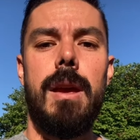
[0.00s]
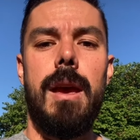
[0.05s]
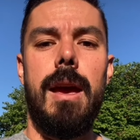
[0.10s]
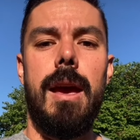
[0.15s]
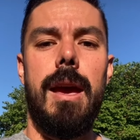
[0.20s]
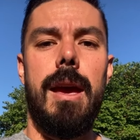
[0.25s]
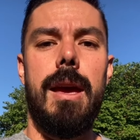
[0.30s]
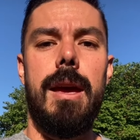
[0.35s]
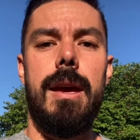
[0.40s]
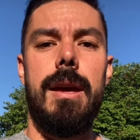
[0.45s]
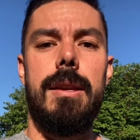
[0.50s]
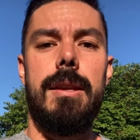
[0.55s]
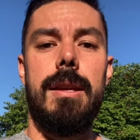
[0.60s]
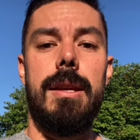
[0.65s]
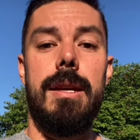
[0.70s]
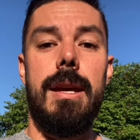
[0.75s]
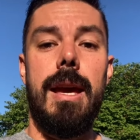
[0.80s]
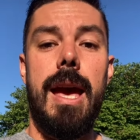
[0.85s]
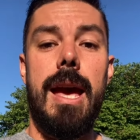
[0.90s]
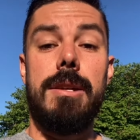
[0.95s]
And
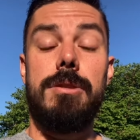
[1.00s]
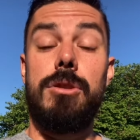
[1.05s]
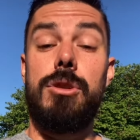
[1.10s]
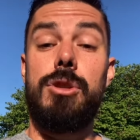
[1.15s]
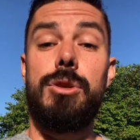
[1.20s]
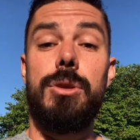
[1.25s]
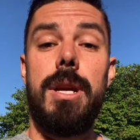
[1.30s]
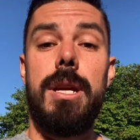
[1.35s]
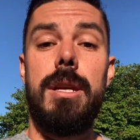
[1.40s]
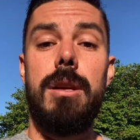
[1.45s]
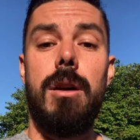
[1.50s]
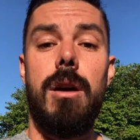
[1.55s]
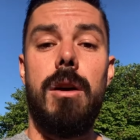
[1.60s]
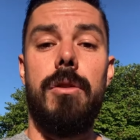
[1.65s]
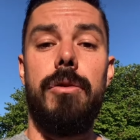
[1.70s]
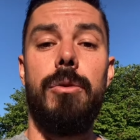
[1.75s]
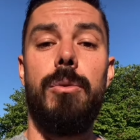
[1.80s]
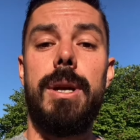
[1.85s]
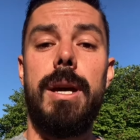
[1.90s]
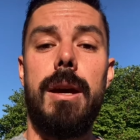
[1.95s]
as a
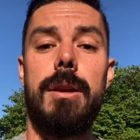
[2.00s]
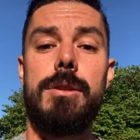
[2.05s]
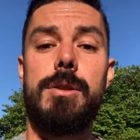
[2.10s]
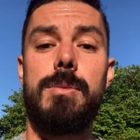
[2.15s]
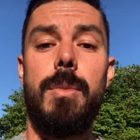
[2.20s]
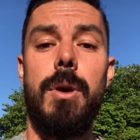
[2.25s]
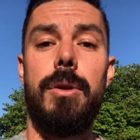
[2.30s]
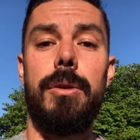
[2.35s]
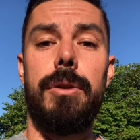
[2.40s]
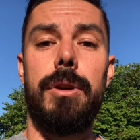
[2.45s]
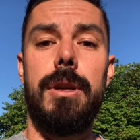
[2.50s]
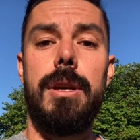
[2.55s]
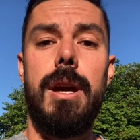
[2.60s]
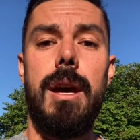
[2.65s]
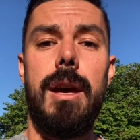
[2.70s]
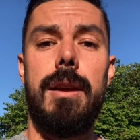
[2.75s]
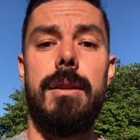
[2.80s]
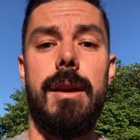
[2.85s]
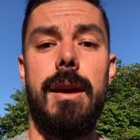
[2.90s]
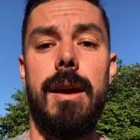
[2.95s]
trade-off, we got a smaller
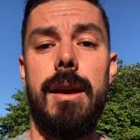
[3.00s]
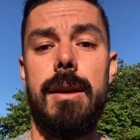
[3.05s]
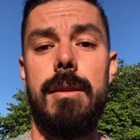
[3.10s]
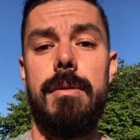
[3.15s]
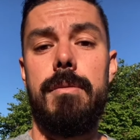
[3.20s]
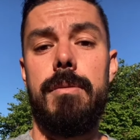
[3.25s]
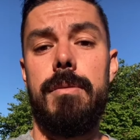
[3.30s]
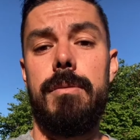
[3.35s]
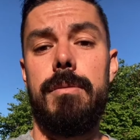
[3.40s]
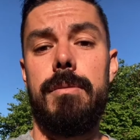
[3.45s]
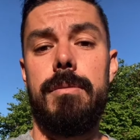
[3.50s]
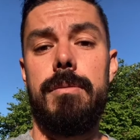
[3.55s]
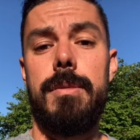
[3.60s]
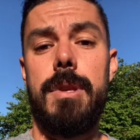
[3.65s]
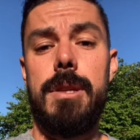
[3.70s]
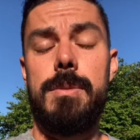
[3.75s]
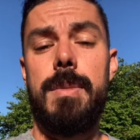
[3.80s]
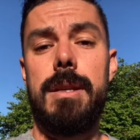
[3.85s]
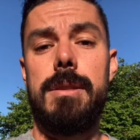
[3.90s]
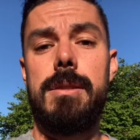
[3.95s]
gut. And
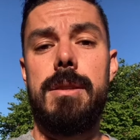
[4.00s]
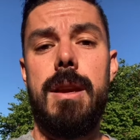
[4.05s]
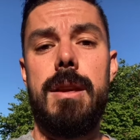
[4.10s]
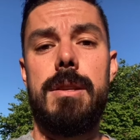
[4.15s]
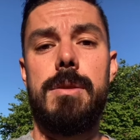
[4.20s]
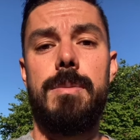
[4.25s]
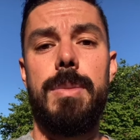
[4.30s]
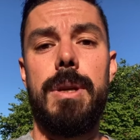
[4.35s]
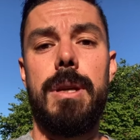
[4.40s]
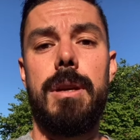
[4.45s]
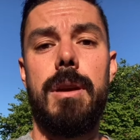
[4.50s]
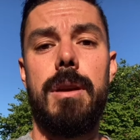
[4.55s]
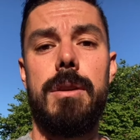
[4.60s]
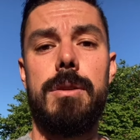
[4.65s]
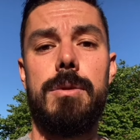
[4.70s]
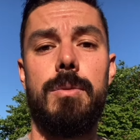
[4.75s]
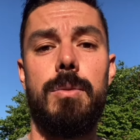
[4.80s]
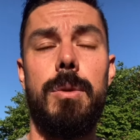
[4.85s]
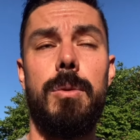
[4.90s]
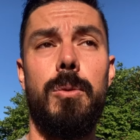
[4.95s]
this makes sense
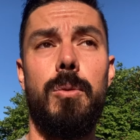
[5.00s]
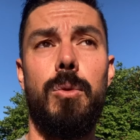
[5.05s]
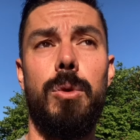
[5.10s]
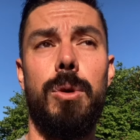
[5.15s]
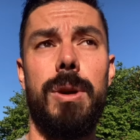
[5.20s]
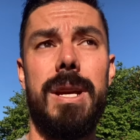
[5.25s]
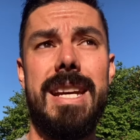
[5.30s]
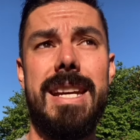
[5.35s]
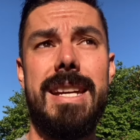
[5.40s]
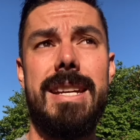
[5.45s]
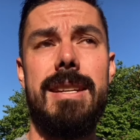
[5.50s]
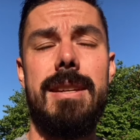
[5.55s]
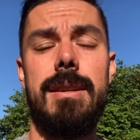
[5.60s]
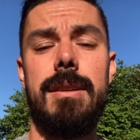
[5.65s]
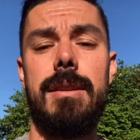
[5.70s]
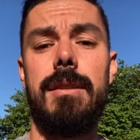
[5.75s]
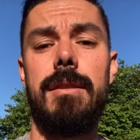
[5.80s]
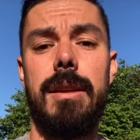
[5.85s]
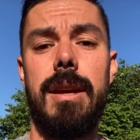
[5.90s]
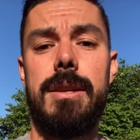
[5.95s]
because we were
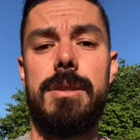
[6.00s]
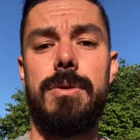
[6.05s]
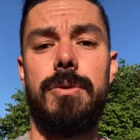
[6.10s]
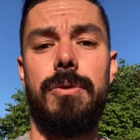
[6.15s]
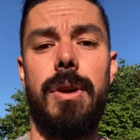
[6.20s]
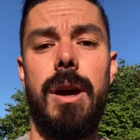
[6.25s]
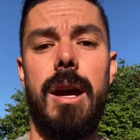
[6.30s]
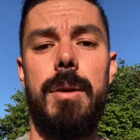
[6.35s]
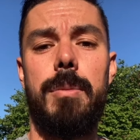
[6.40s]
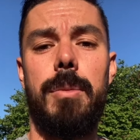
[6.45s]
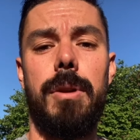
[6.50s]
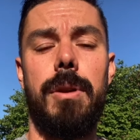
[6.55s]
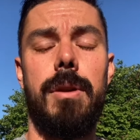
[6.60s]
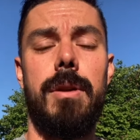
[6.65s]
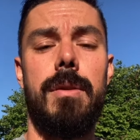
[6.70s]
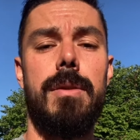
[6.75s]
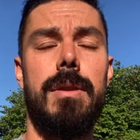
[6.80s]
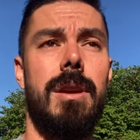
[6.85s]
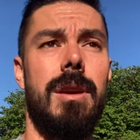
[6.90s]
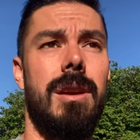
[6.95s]
eating less fiber.
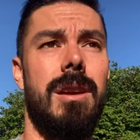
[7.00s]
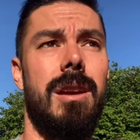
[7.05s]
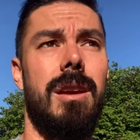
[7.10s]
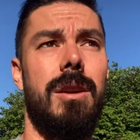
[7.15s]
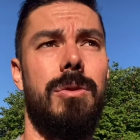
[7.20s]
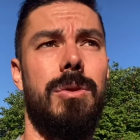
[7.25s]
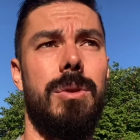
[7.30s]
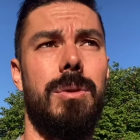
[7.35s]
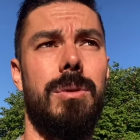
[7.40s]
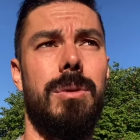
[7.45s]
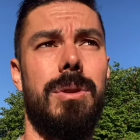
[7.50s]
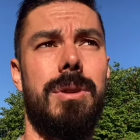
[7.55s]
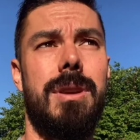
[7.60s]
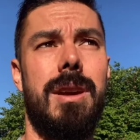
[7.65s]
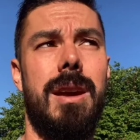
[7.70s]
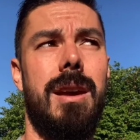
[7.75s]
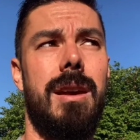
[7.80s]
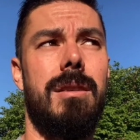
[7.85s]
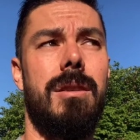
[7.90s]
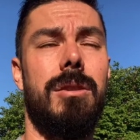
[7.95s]
If you look
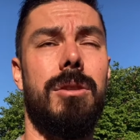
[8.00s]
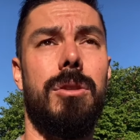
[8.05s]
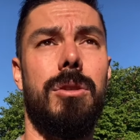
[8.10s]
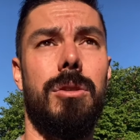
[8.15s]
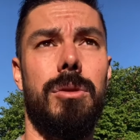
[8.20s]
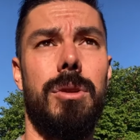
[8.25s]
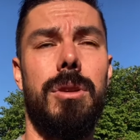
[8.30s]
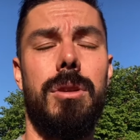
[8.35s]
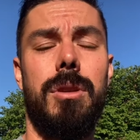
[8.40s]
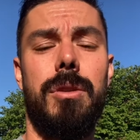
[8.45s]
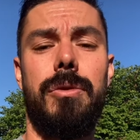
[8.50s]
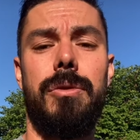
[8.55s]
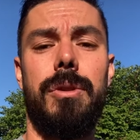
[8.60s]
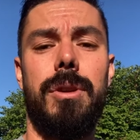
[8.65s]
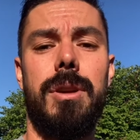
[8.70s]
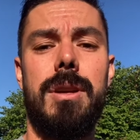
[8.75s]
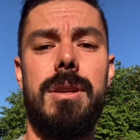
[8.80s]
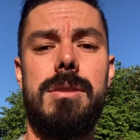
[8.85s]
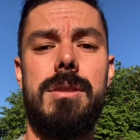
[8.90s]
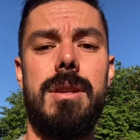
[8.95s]
at a gorilla,
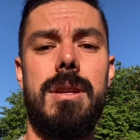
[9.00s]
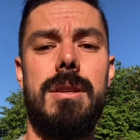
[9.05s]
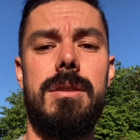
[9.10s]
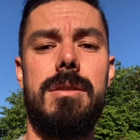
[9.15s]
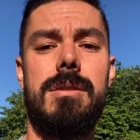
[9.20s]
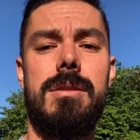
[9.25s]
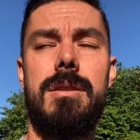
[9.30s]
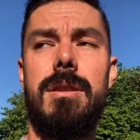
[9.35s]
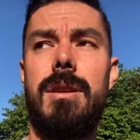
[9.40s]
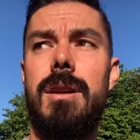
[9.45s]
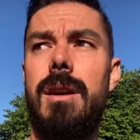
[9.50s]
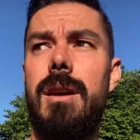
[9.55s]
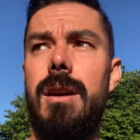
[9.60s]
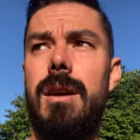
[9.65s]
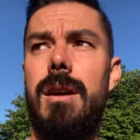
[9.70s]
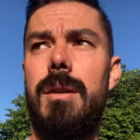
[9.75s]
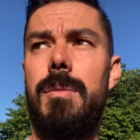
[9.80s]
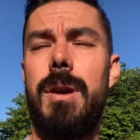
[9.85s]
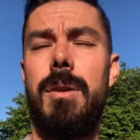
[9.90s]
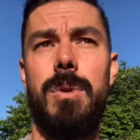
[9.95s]
for instance,
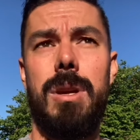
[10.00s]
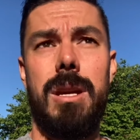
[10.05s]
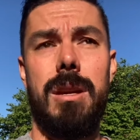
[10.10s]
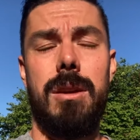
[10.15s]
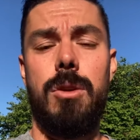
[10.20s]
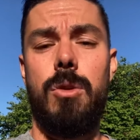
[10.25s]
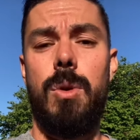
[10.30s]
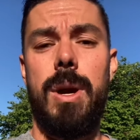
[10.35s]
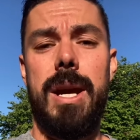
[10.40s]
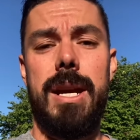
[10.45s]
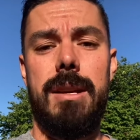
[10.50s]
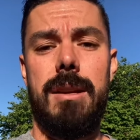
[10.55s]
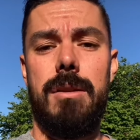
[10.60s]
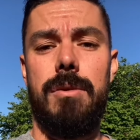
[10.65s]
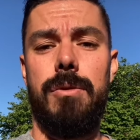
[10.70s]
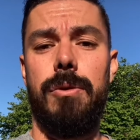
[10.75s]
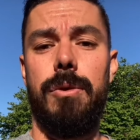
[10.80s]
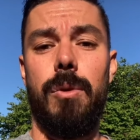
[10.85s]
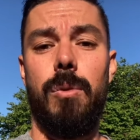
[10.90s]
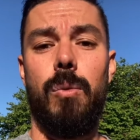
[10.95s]
um, and we equated
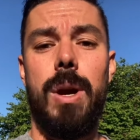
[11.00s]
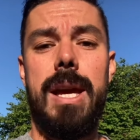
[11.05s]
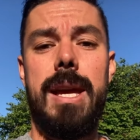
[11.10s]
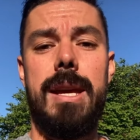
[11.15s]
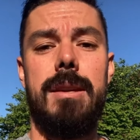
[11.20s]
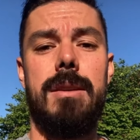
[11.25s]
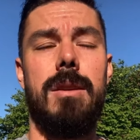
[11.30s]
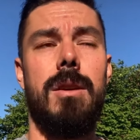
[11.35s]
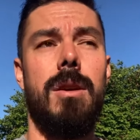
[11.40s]
for weight